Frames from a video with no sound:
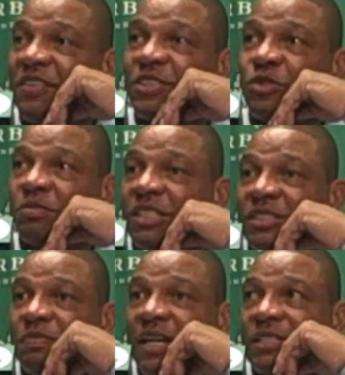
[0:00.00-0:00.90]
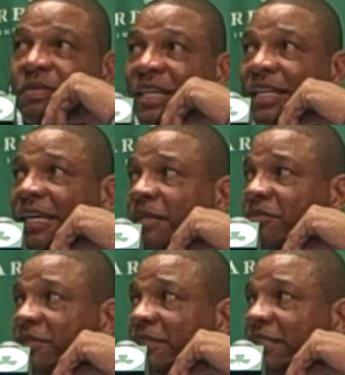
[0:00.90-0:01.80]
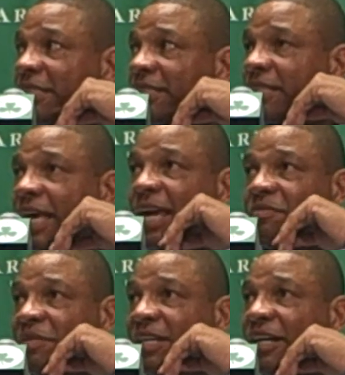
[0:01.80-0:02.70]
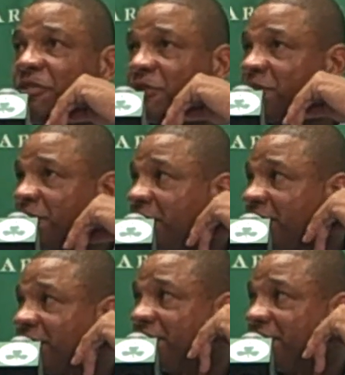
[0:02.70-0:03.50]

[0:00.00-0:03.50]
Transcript: extra minutes back-to-back games can't be helpful for us.